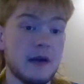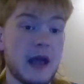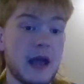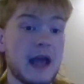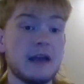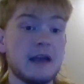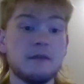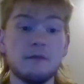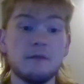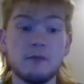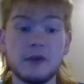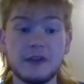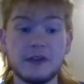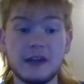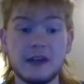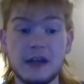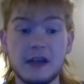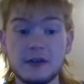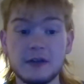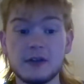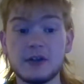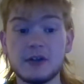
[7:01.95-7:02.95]
And with
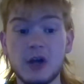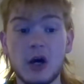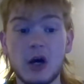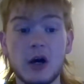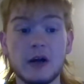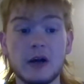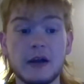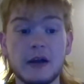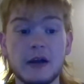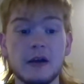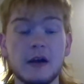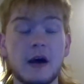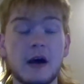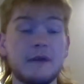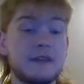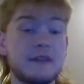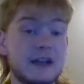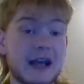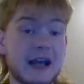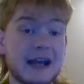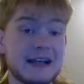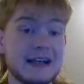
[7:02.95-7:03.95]
the underdog
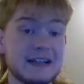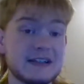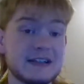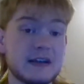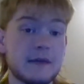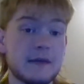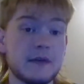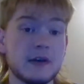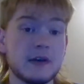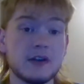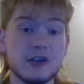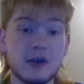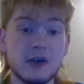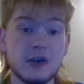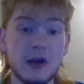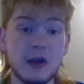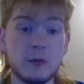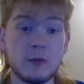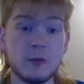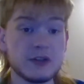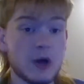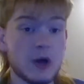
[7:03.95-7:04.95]
of the 97,
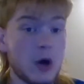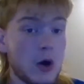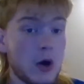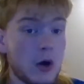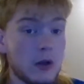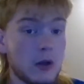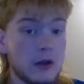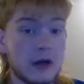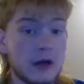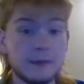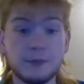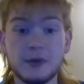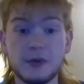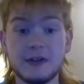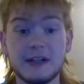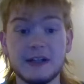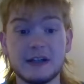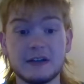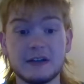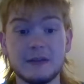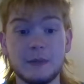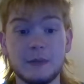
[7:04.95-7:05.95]
it was all
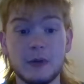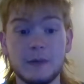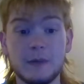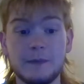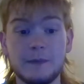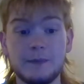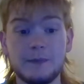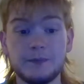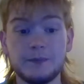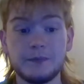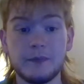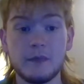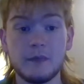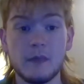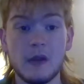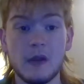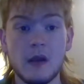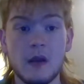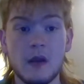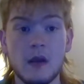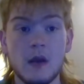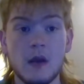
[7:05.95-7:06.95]
unpredictable.
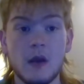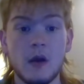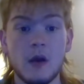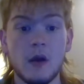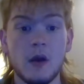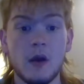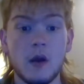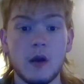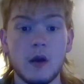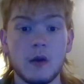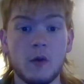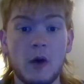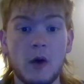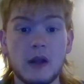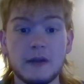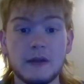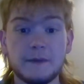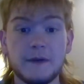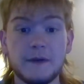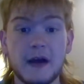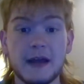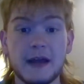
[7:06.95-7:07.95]

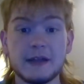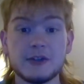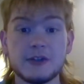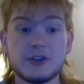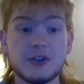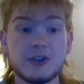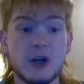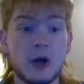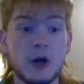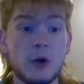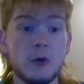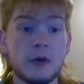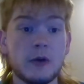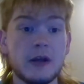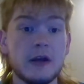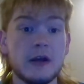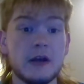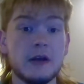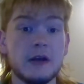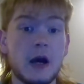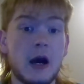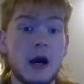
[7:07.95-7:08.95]
Qualifying
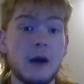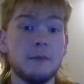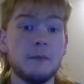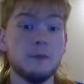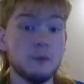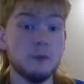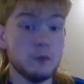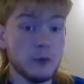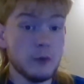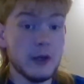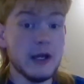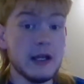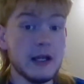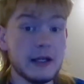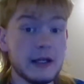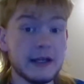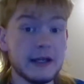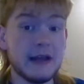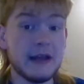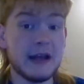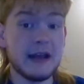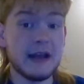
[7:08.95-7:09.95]
showed
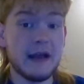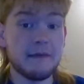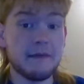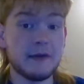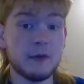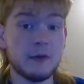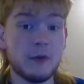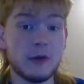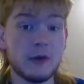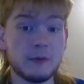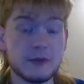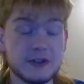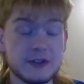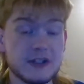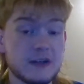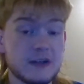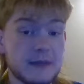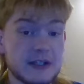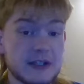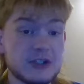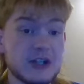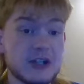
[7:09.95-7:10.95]
really that everyone was
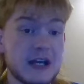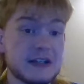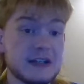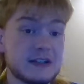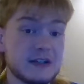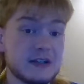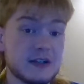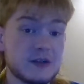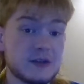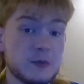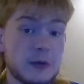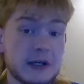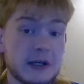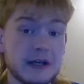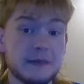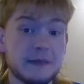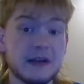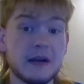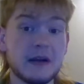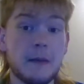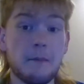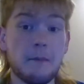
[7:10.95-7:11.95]
going to be chasing the 20. I
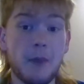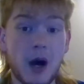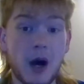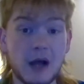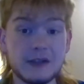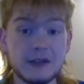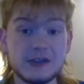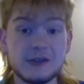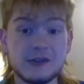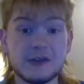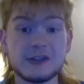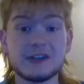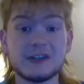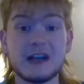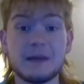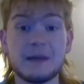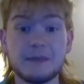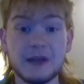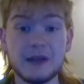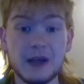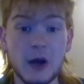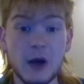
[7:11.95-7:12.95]
mean, a monster
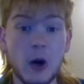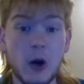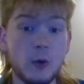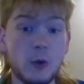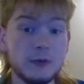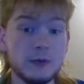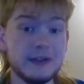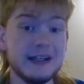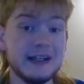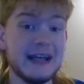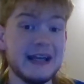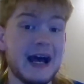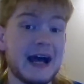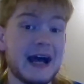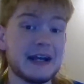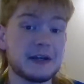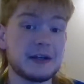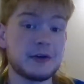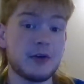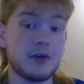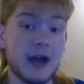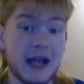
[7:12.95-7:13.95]
slap. The only guy
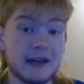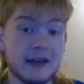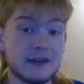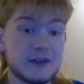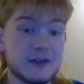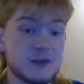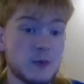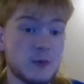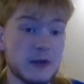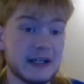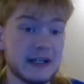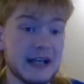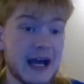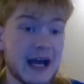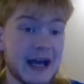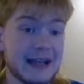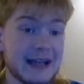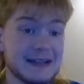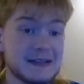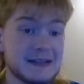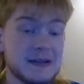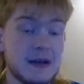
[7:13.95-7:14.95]
to crack the
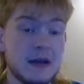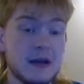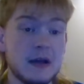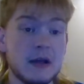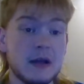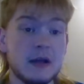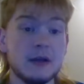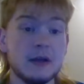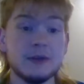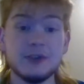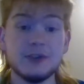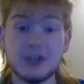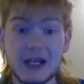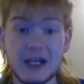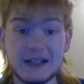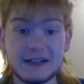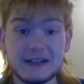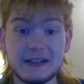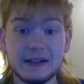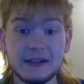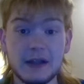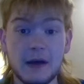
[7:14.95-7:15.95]
29s,
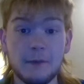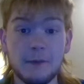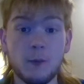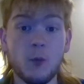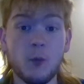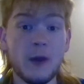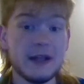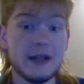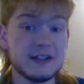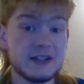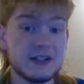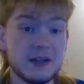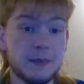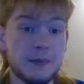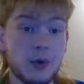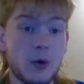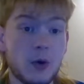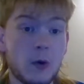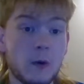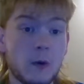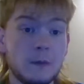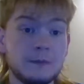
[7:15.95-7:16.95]
Jesse Love, wins the
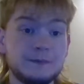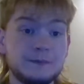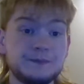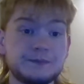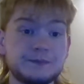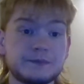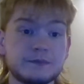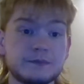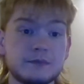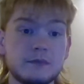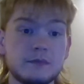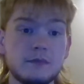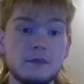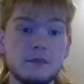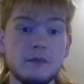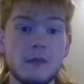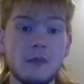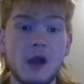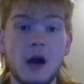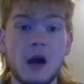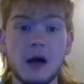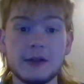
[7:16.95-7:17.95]
pole.
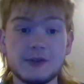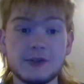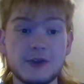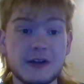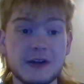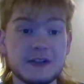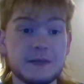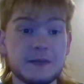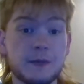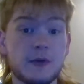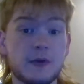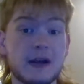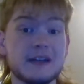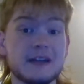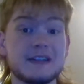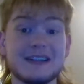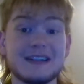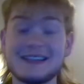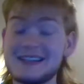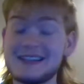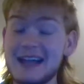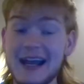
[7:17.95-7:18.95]
Andres
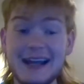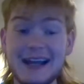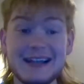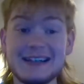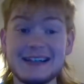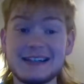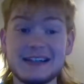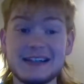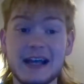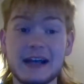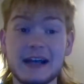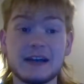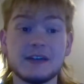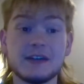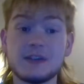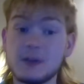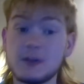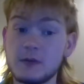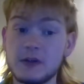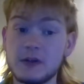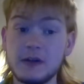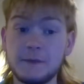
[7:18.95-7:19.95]
Perez stayed in second,
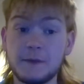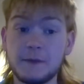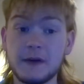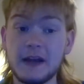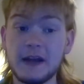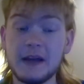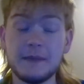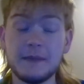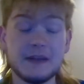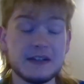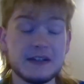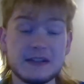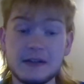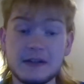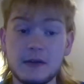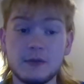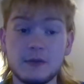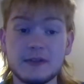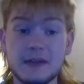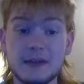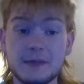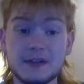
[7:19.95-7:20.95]
so good for him. He
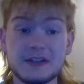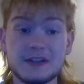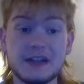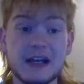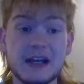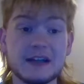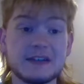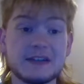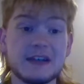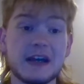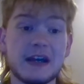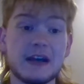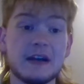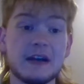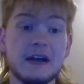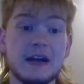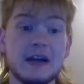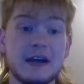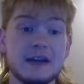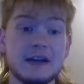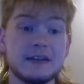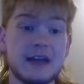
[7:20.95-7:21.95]
still was able to stay in
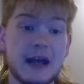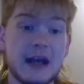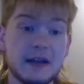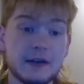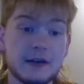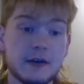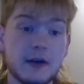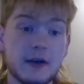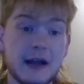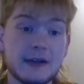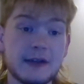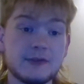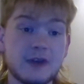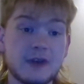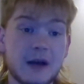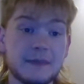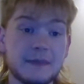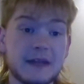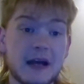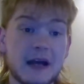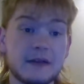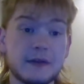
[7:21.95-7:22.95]
second. Taylor Gray
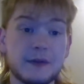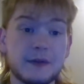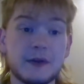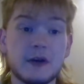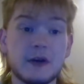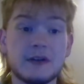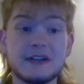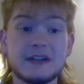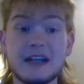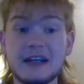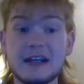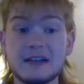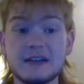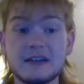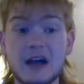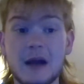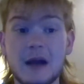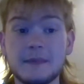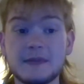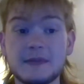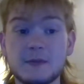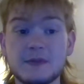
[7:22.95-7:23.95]
dropped down to third. Dean
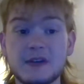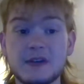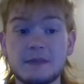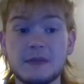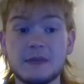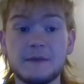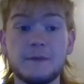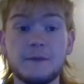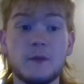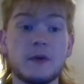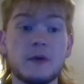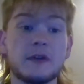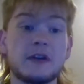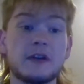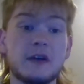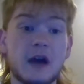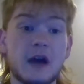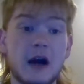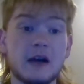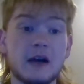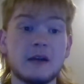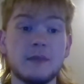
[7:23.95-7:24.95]
Thompson was up to fourth.
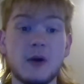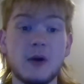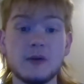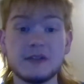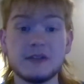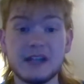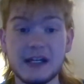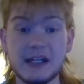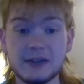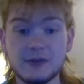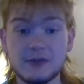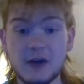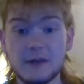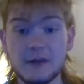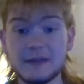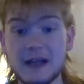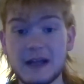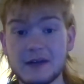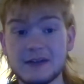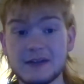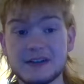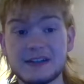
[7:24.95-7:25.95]
Connor Mosag
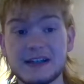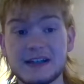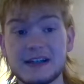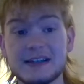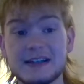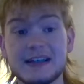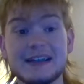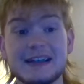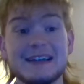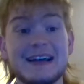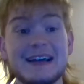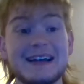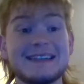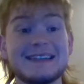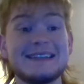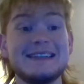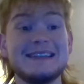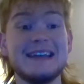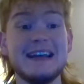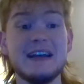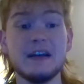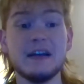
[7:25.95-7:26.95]
dropped down to sixth, and Gus
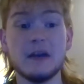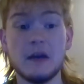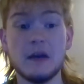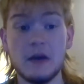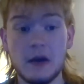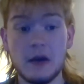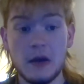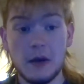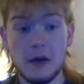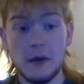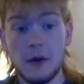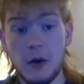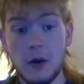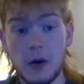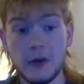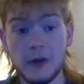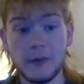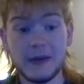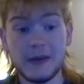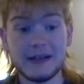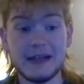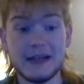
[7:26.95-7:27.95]
Dean
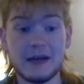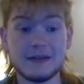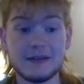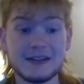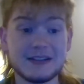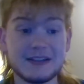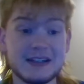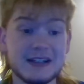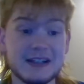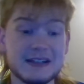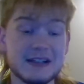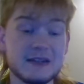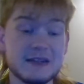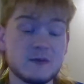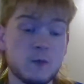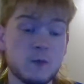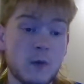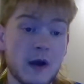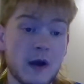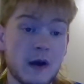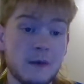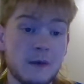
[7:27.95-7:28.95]
all the way down to sixth as
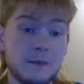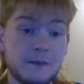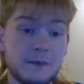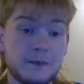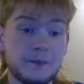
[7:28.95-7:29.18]
well.